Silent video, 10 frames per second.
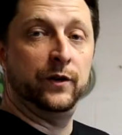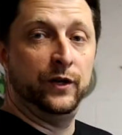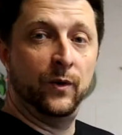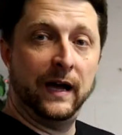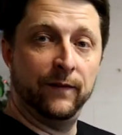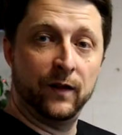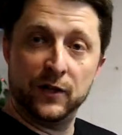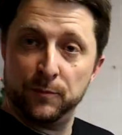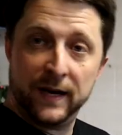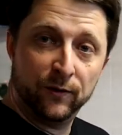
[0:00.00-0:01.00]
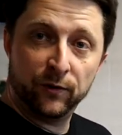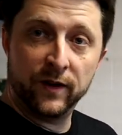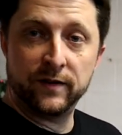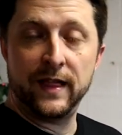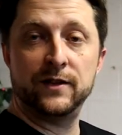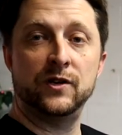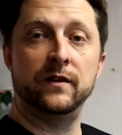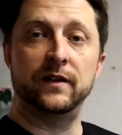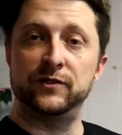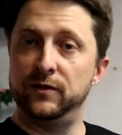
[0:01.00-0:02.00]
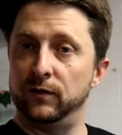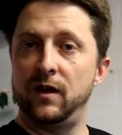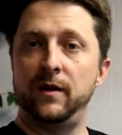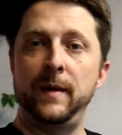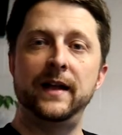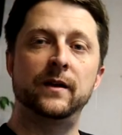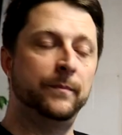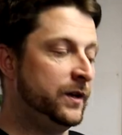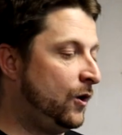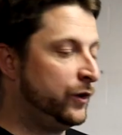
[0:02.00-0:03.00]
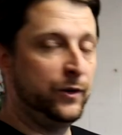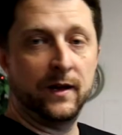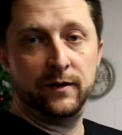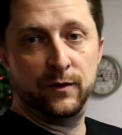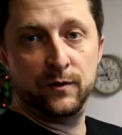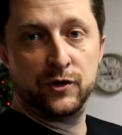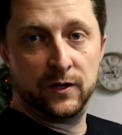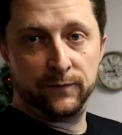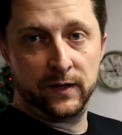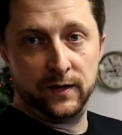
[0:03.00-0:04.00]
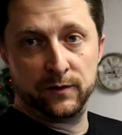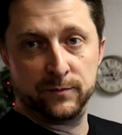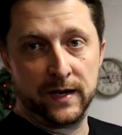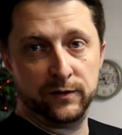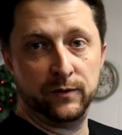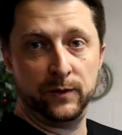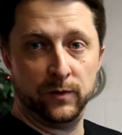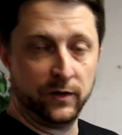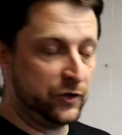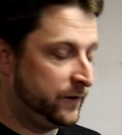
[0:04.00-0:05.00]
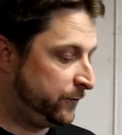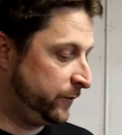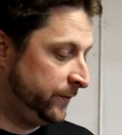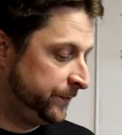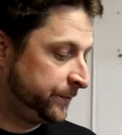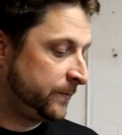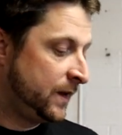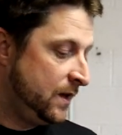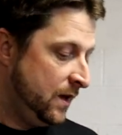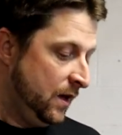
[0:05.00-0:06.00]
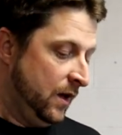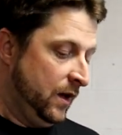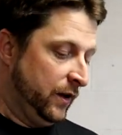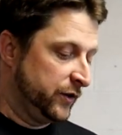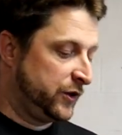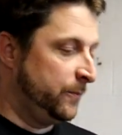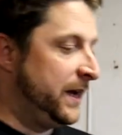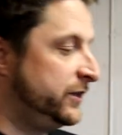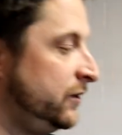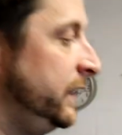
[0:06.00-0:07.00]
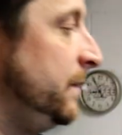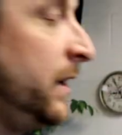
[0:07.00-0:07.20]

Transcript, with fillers: you don't have a clutch pedal or none of that junk. It's still an automatic, but all you got to do is shift the gears manually with the shifter. So basically, I'm